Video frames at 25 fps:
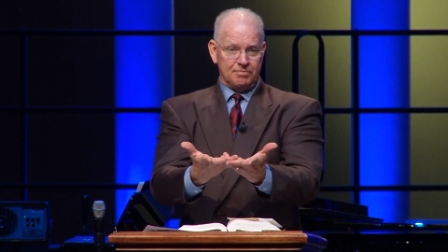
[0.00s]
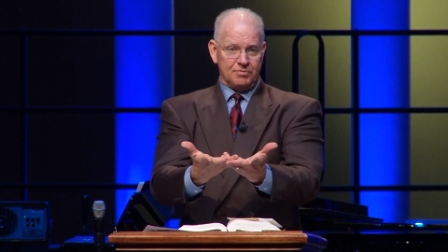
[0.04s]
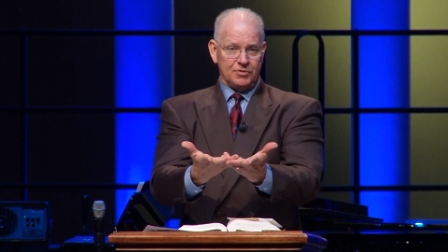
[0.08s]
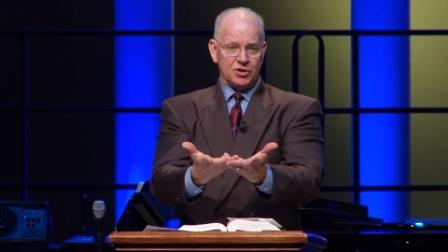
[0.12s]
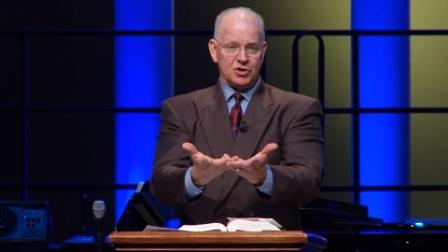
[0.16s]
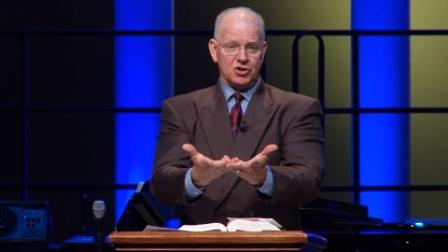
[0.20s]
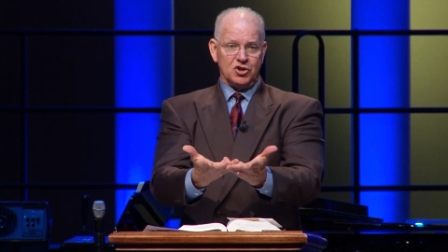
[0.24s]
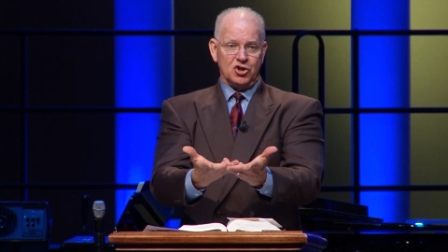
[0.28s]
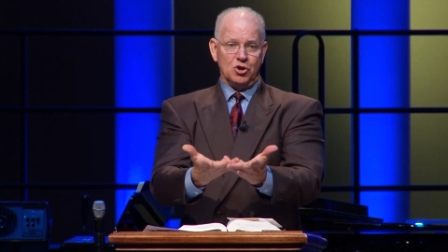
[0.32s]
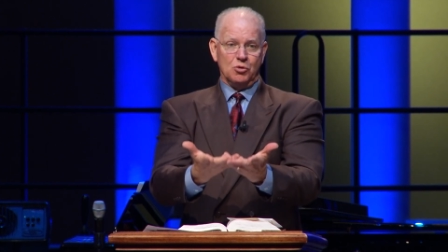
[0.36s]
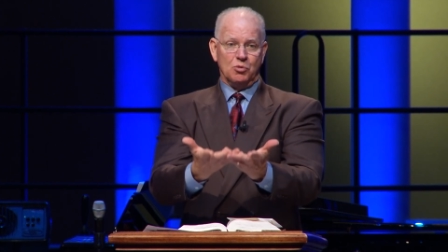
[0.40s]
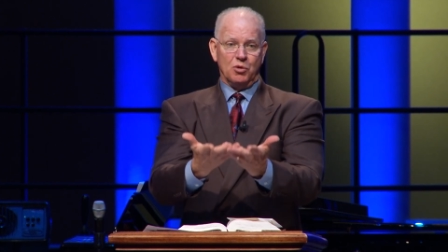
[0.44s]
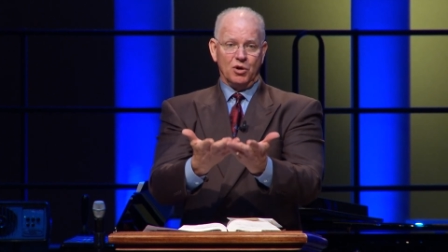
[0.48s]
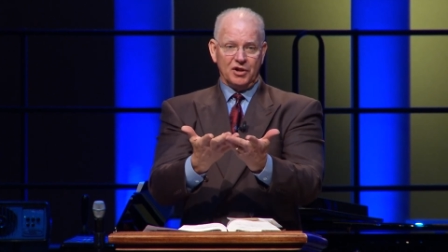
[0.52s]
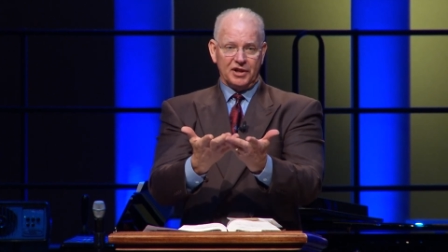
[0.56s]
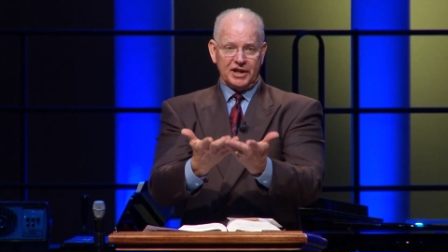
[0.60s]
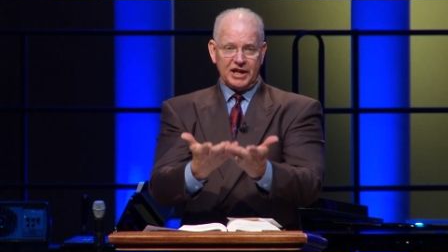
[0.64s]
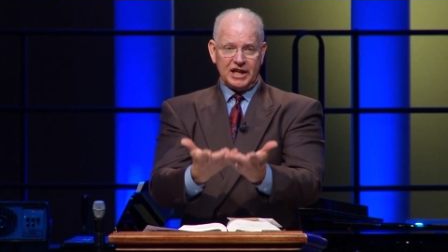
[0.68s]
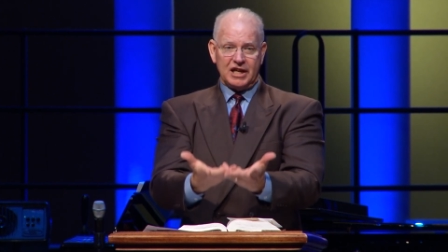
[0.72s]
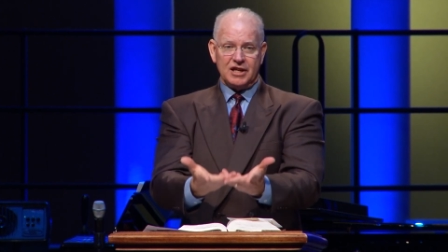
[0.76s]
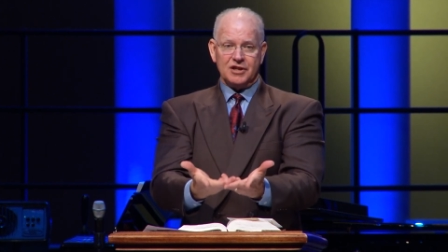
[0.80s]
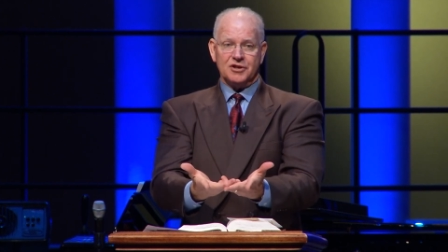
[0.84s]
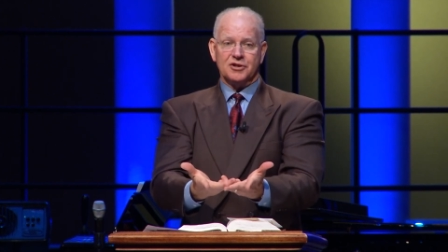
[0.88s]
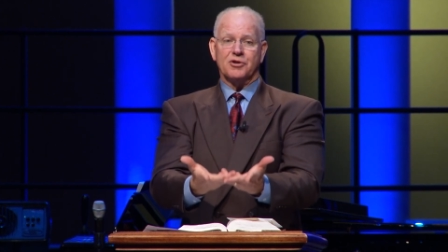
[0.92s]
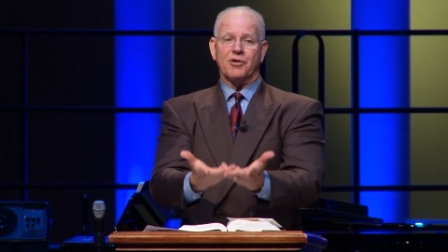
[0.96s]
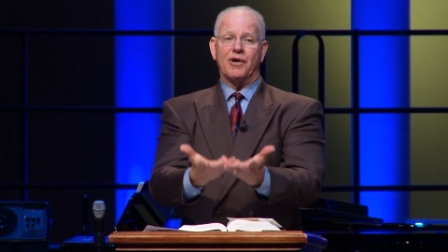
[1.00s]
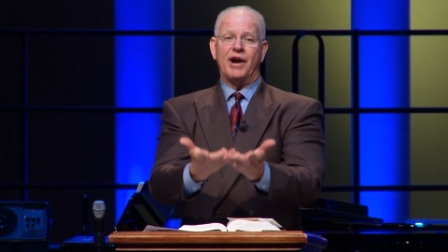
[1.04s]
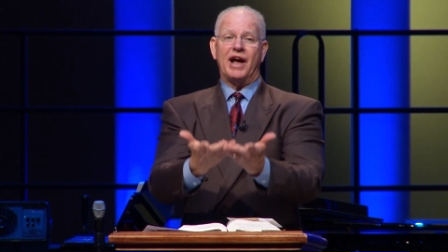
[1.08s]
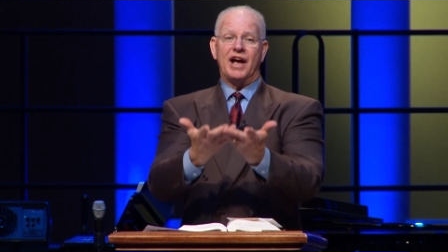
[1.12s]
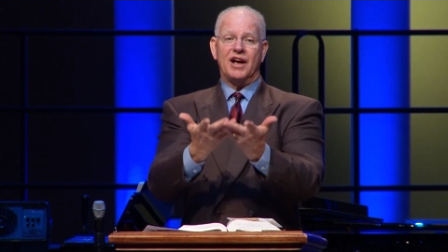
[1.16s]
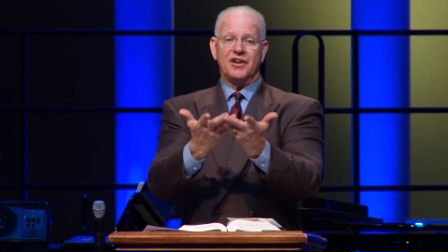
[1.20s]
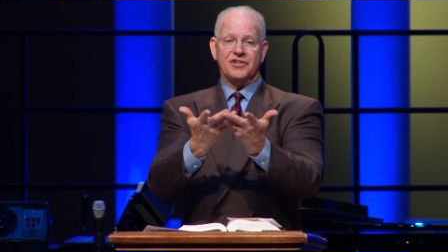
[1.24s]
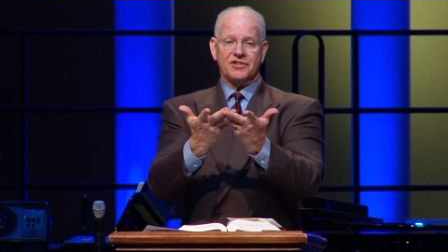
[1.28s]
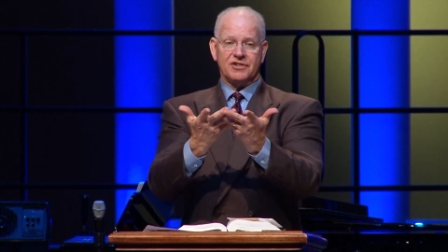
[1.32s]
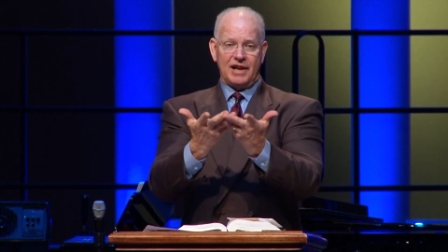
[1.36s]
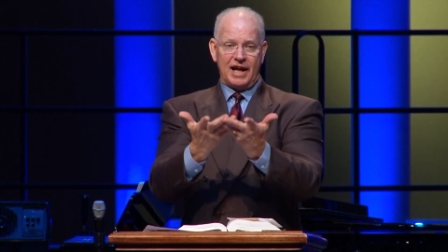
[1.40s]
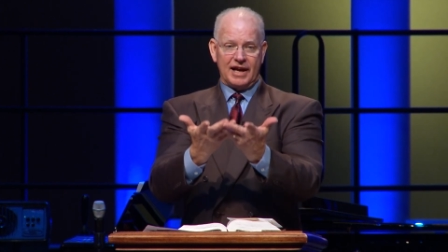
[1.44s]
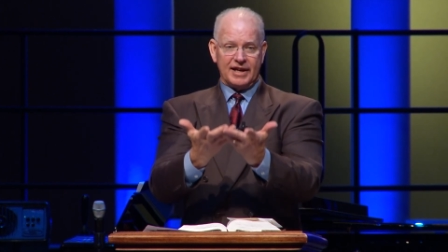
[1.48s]
You will eat
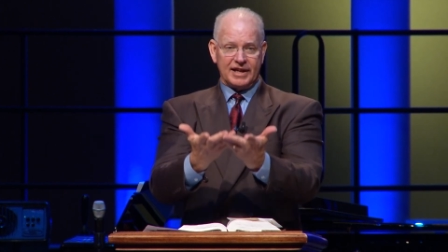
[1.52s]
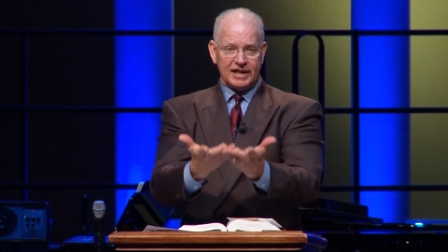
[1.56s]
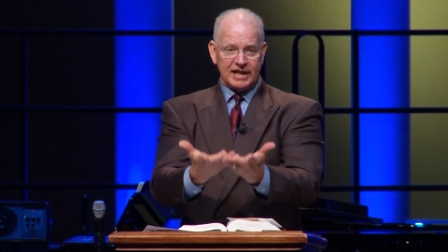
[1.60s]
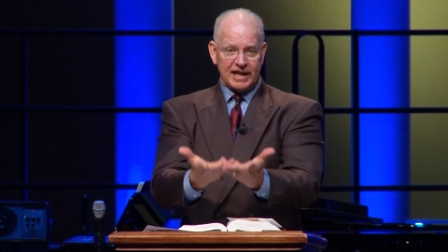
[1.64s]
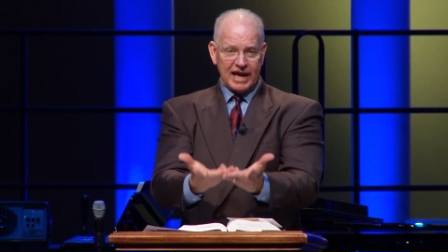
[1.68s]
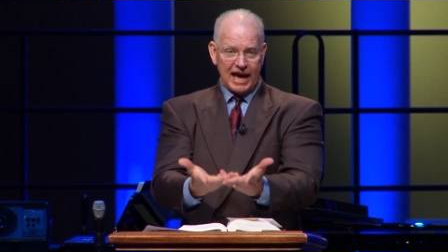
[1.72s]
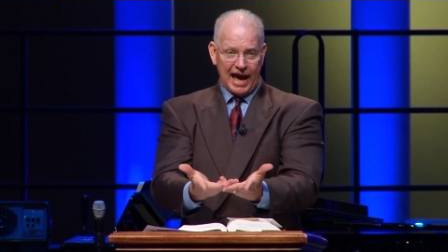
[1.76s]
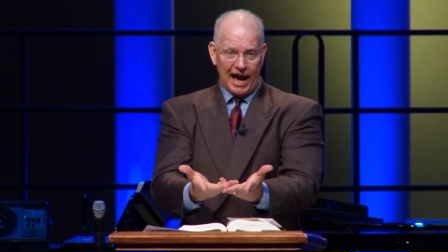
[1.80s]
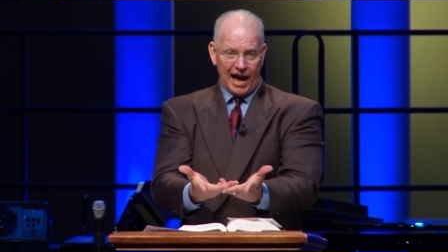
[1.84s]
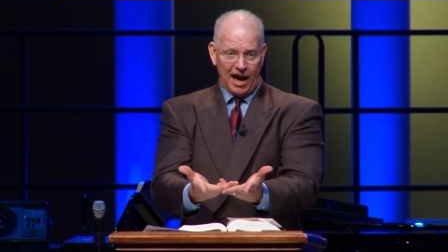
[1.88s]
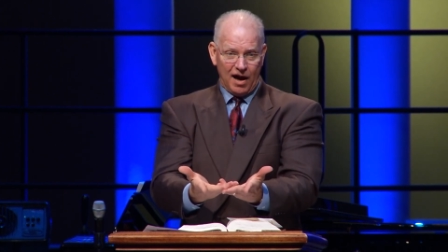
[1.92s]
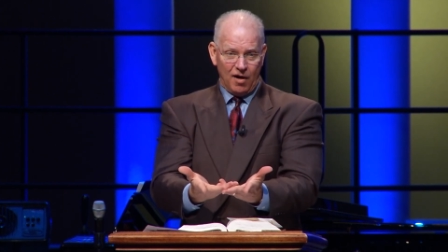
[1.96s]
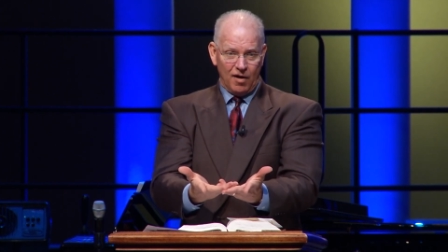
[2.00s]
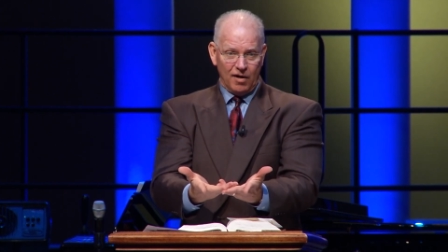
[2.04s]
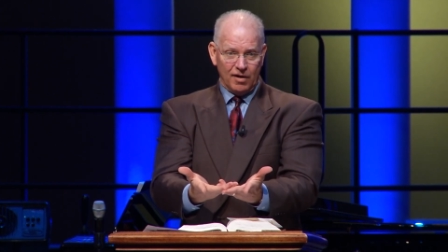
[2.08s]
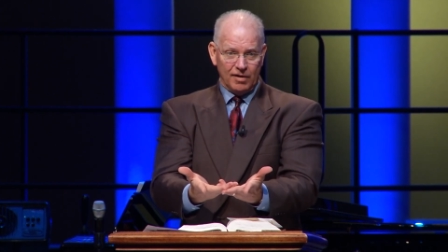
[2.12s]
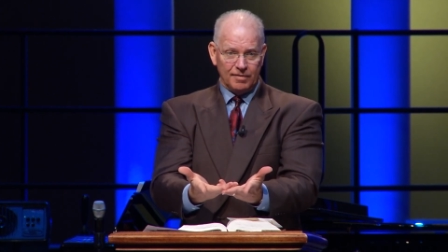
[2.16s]
grass like a cow.